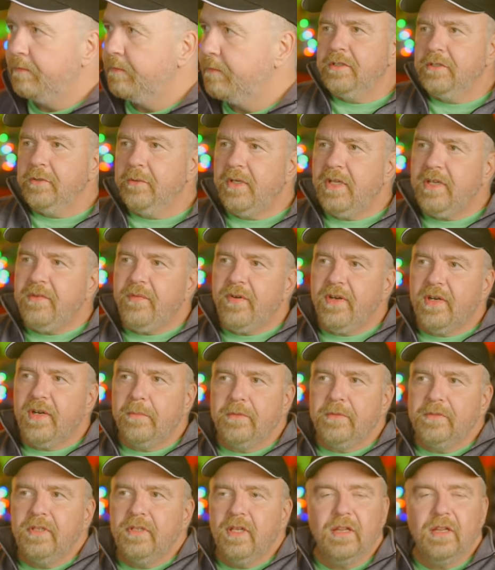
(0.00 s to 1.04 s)
So init
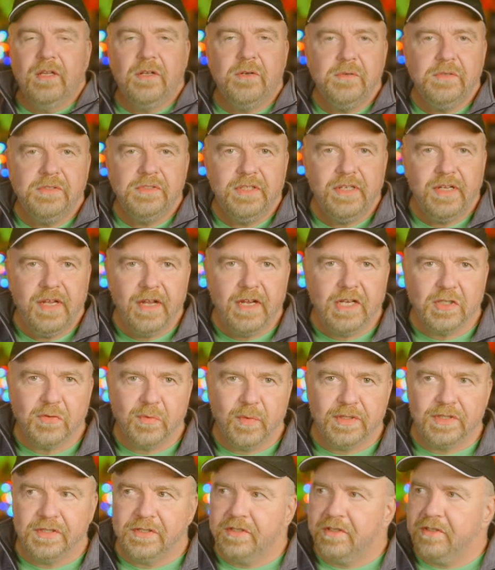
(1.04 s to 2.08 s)
variables loads the X
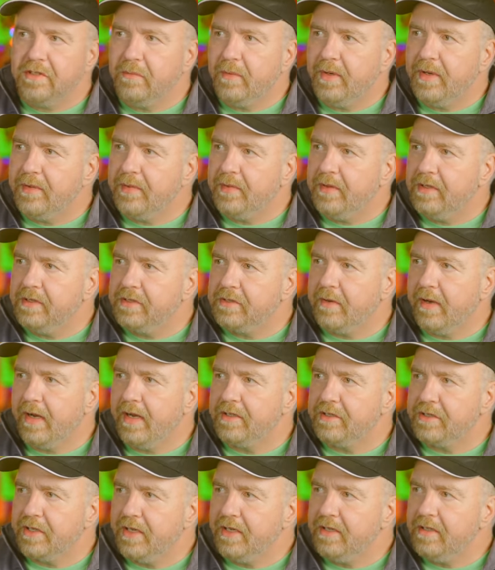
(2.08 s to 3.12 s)
register with
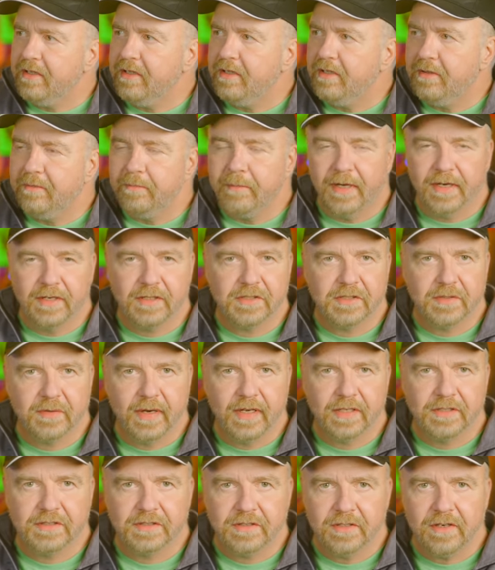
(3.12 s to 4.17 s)
scratch end minus
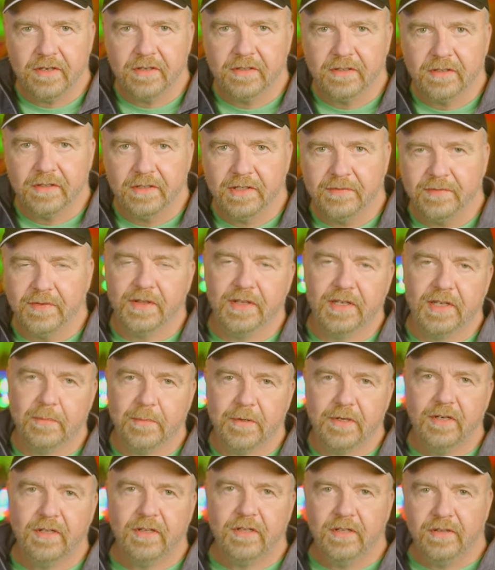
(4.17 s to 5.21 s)
scratch start. And if you think
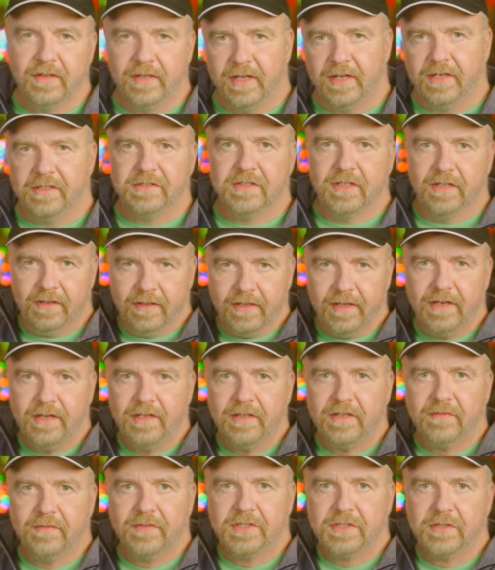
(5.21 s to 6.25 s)
about it, that is the
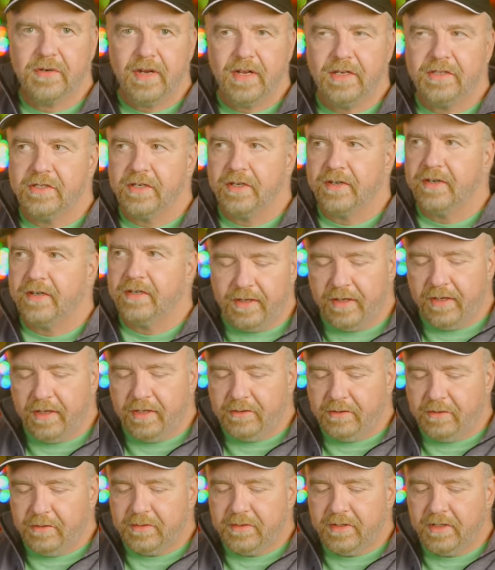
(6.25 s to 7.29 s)
length of the scratch area.
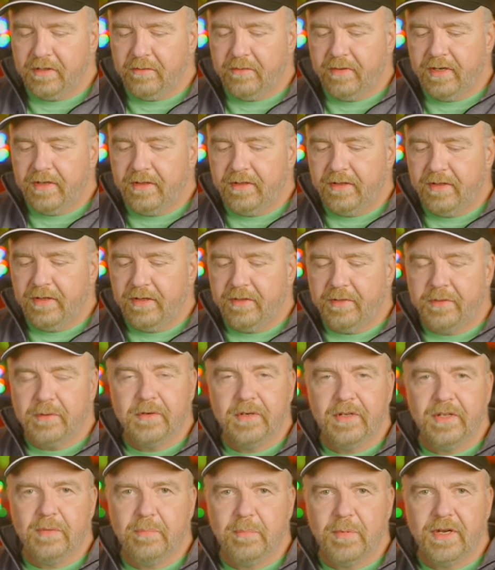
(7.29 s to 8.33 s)
So it's going to write the
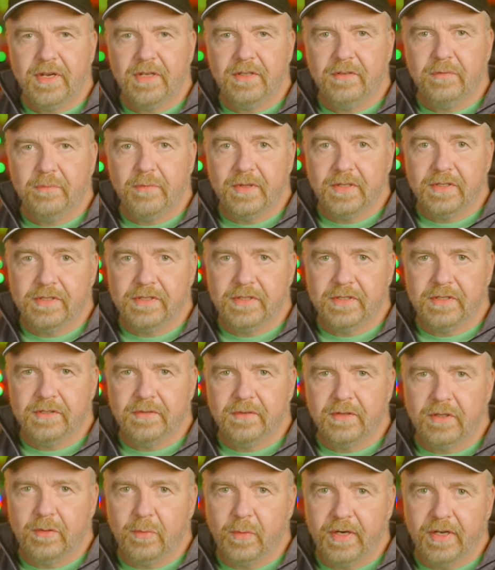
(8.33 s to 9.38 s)
30th byte with a
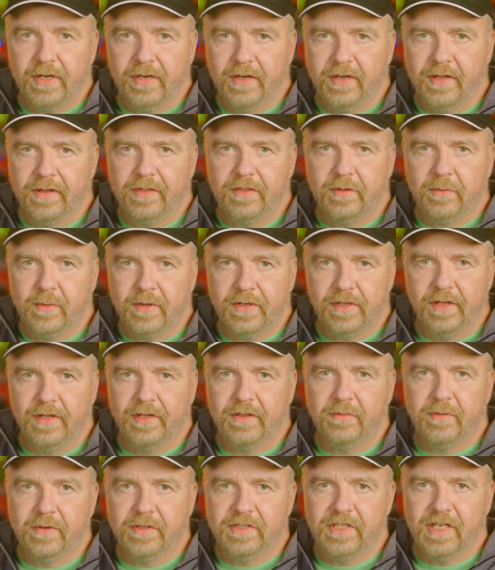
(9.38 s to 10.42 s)
0, the 29th,
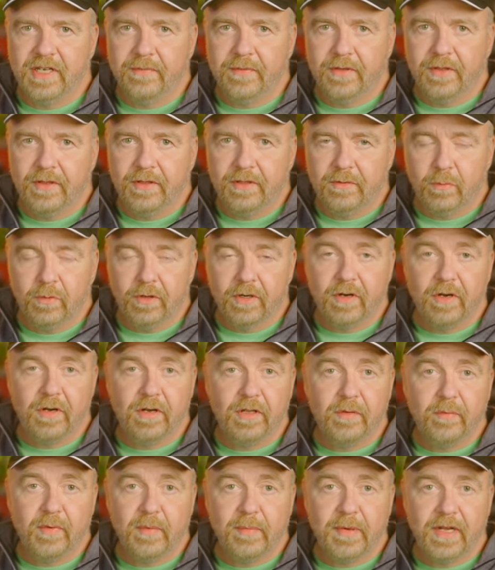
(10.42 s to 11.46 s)
28th, 27th, work all
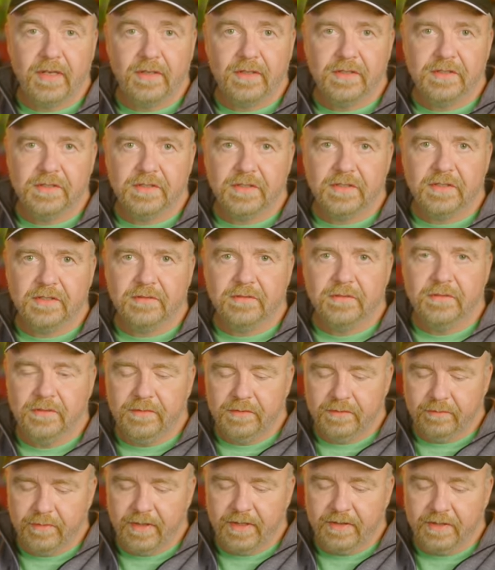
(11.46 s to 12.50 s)
the way back to 0,
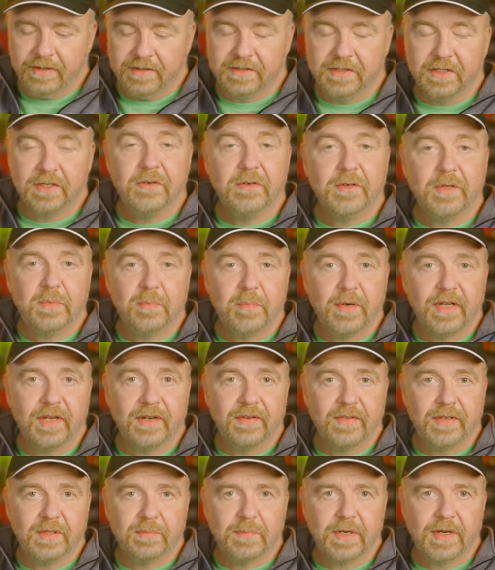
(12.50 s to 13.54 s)
write the 0th byte
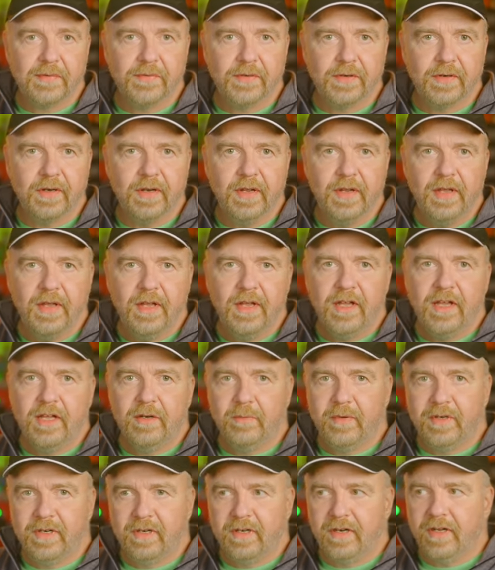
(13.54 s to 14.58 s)
of this buffer, and
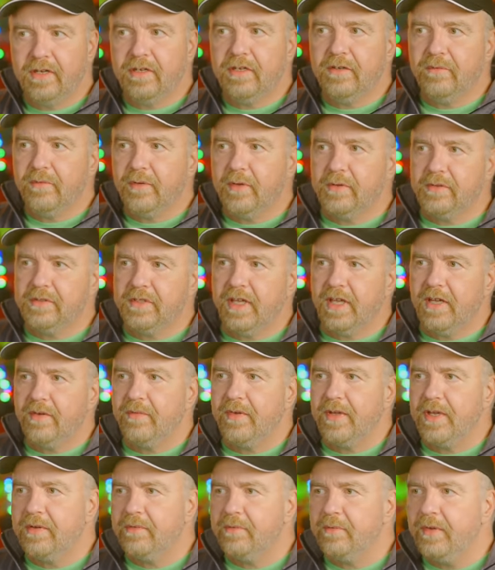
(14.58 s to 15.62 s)
when it underflows to
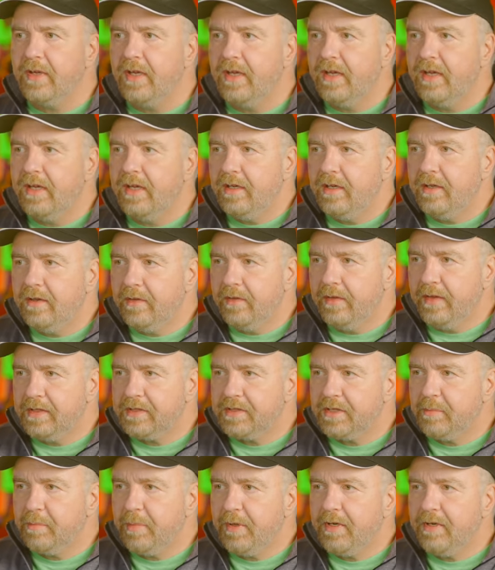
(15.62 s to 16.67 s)
FF, this
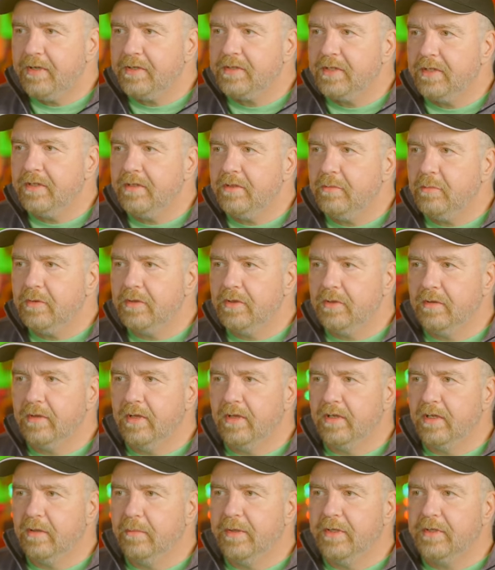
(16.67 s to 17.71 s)
comparison will no
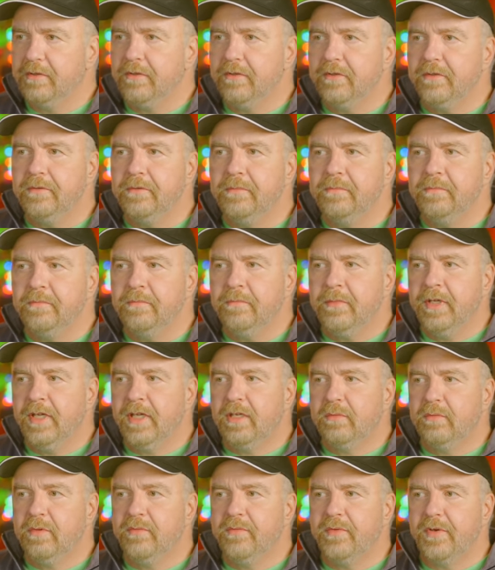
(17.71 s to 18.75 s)
longer be true,
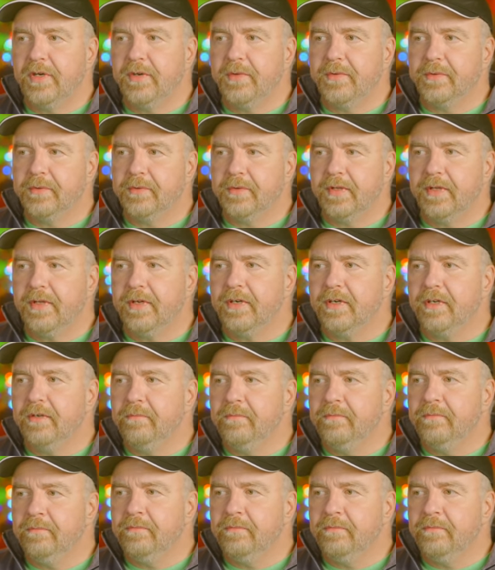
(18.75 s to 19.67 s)
and it will fall through to here.